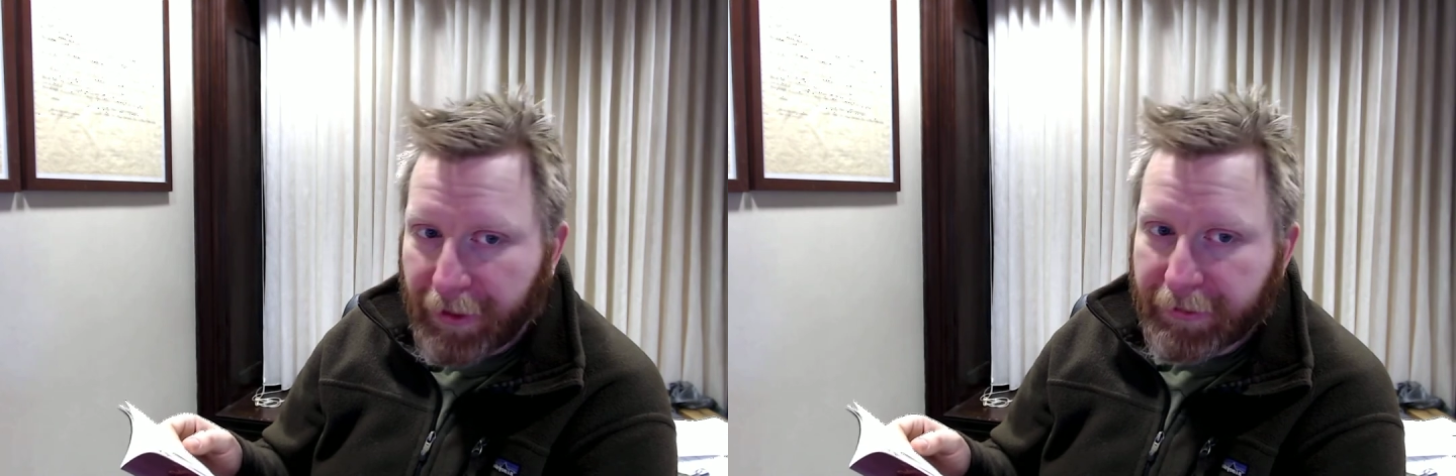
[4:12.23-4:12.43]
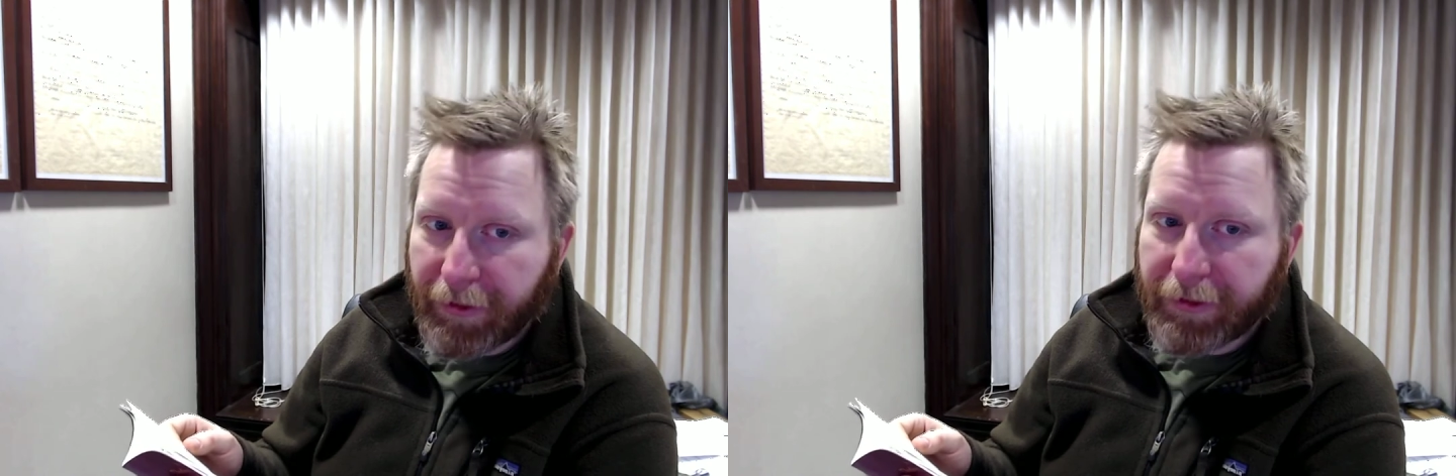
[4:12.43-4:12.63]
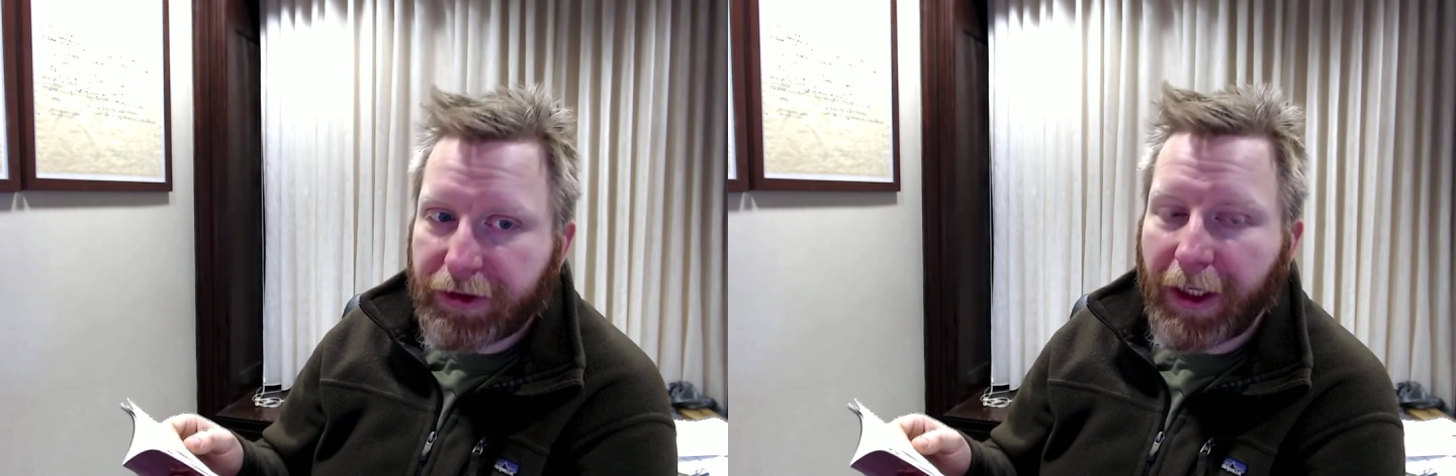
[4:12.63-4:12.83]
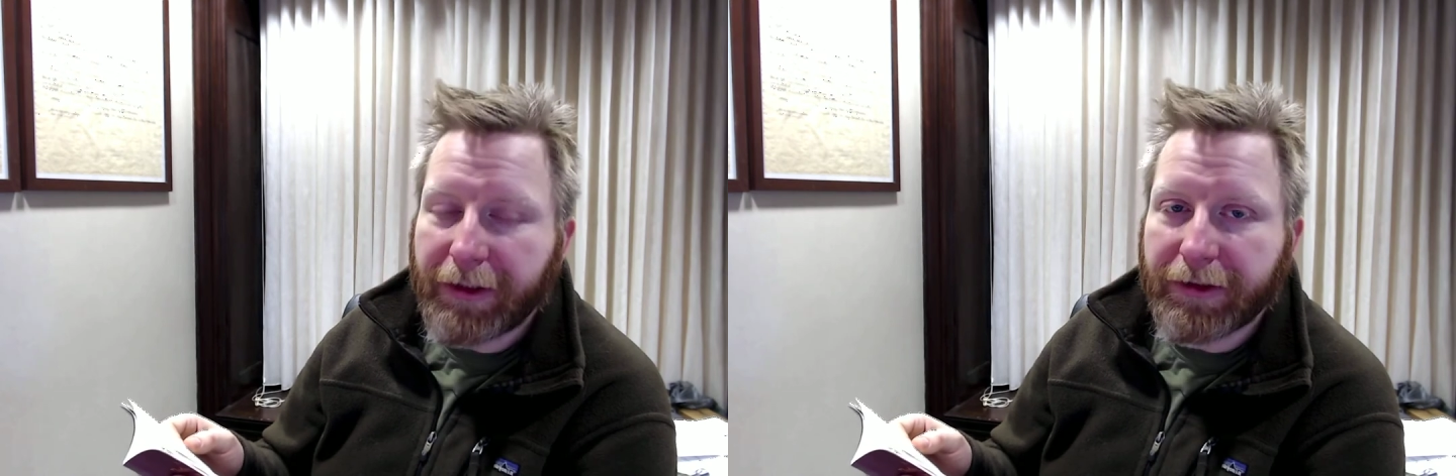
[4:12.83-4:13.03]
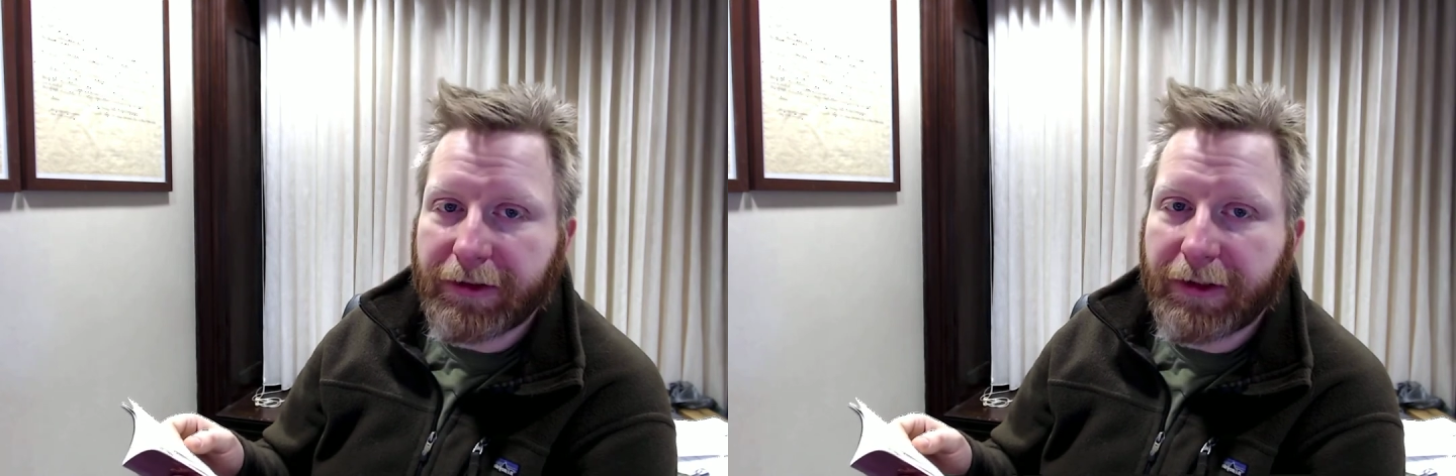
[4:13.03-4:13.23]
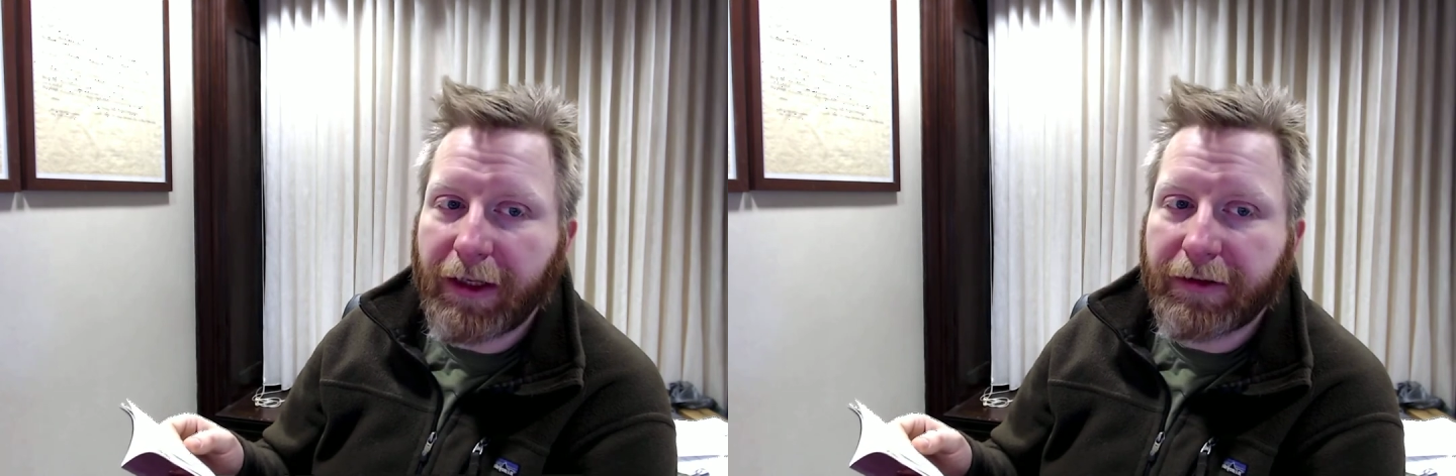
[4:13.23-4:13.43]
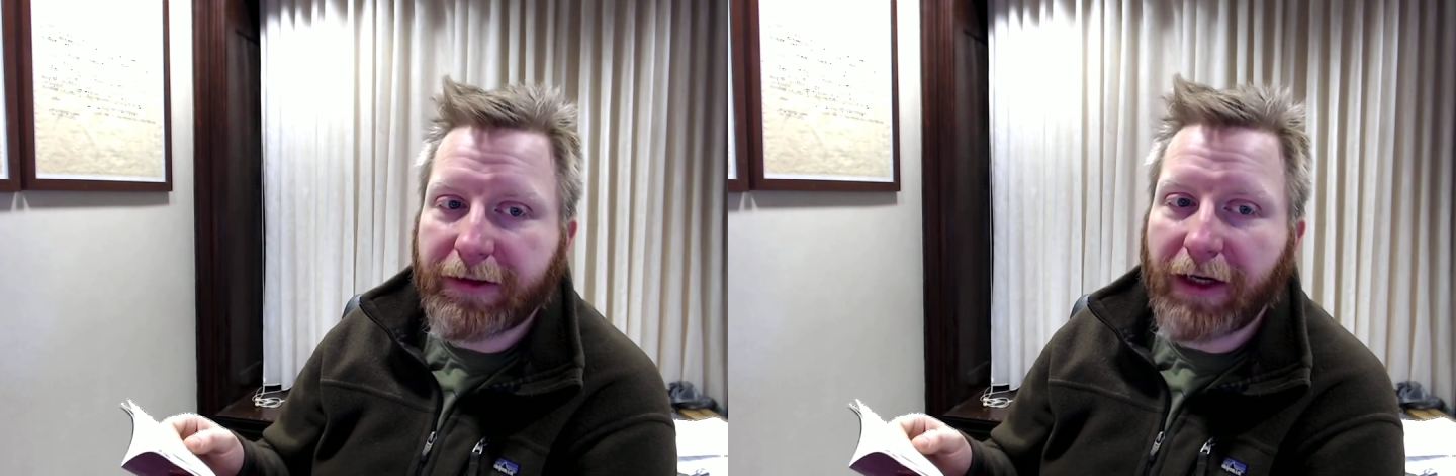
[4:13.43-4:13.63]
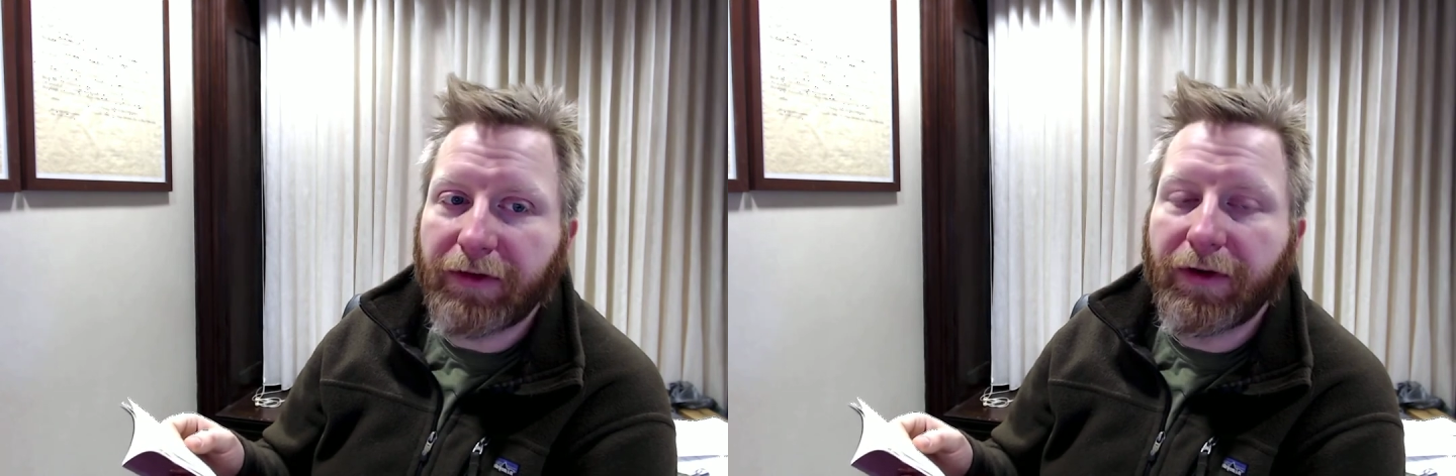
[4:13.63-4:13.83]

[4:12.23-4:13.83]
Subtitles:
So this changes that instead of